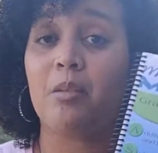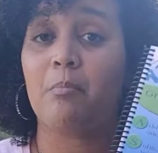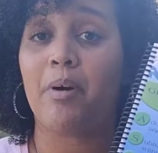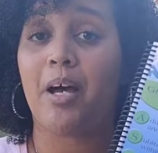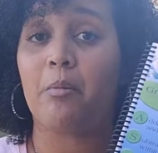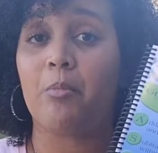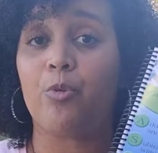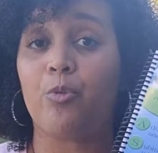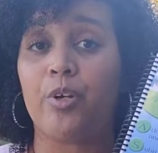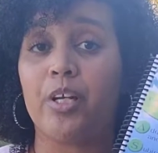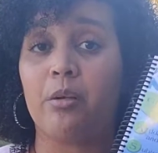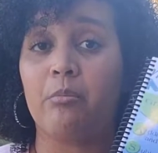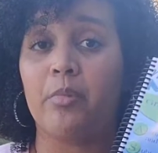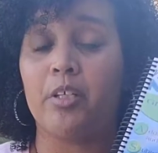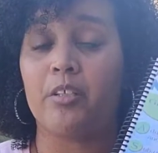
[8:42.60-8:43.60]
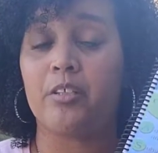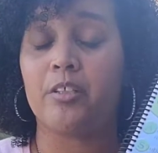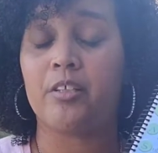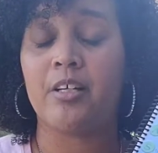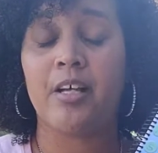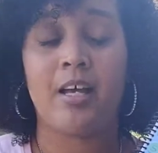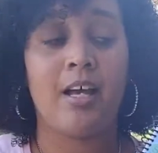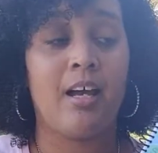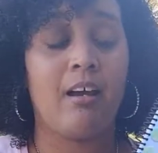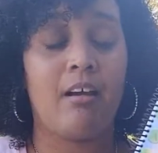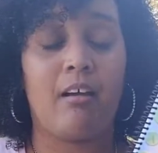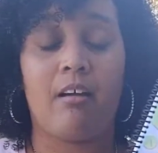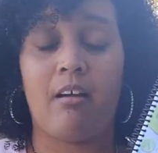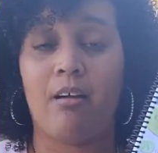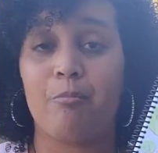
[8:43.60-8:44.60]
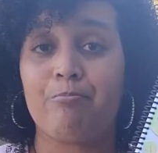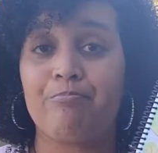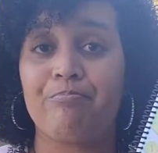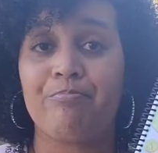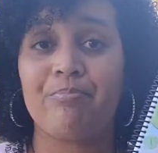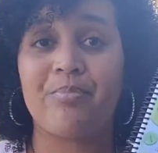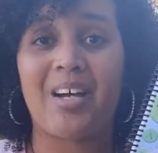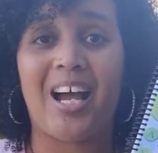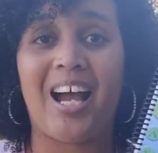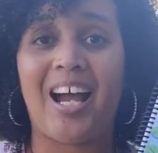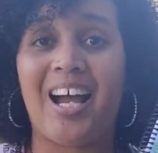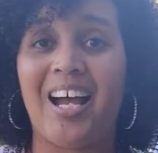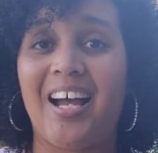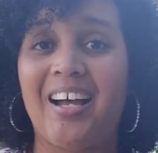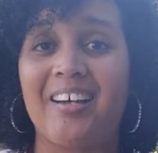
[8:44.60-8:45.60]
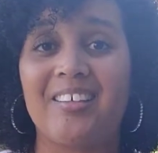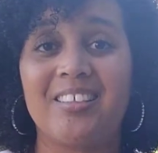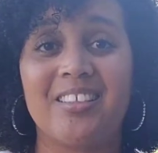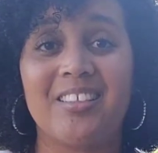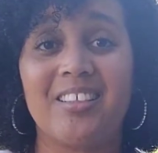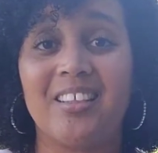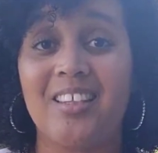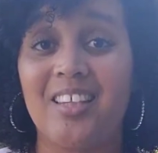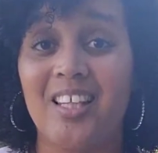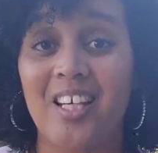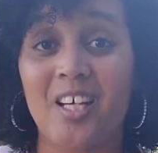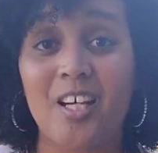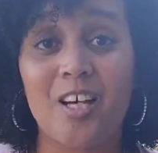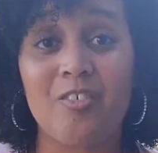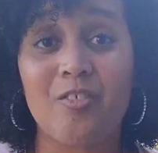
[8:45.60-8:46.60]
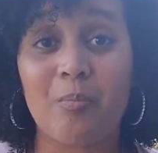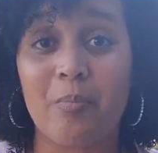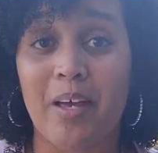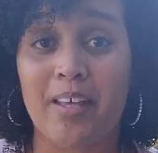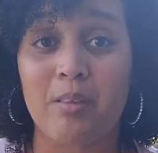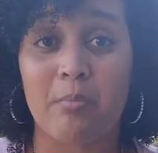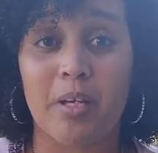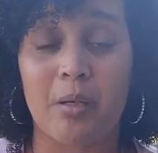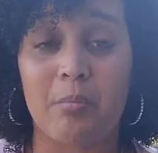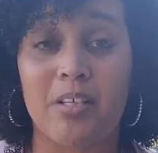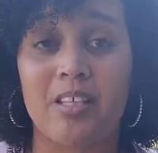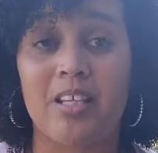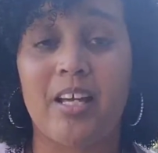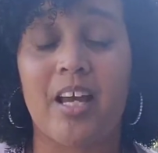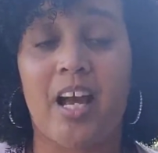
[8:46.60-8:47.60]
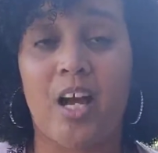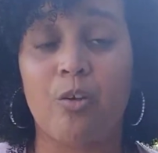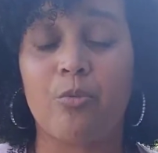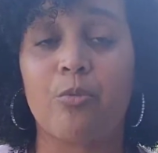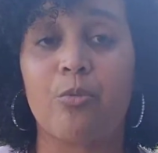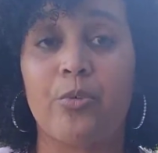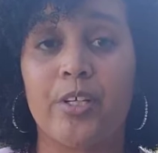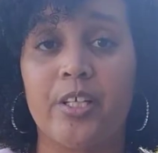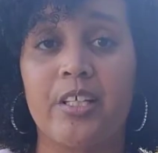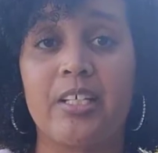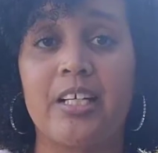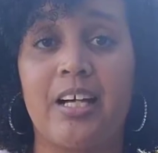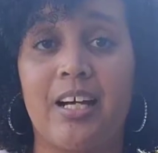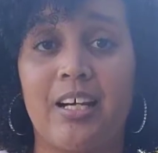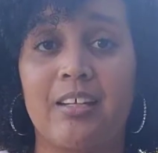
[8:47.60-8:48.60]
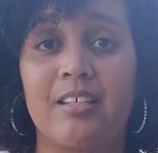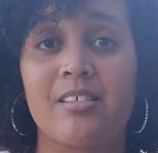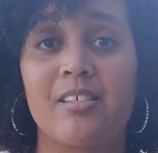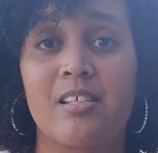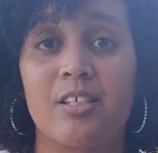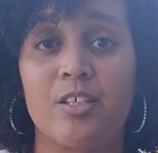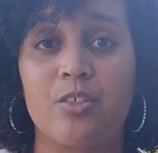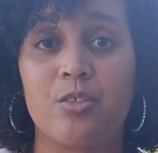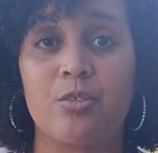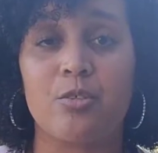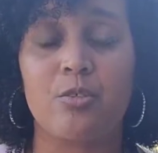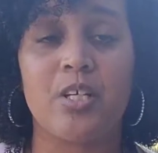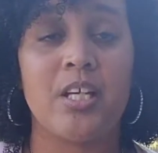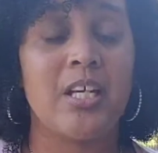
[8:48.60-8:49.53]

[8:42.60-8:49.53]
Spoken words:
by Maria Miller. I love Math Mammoth. Like, I really honestly do.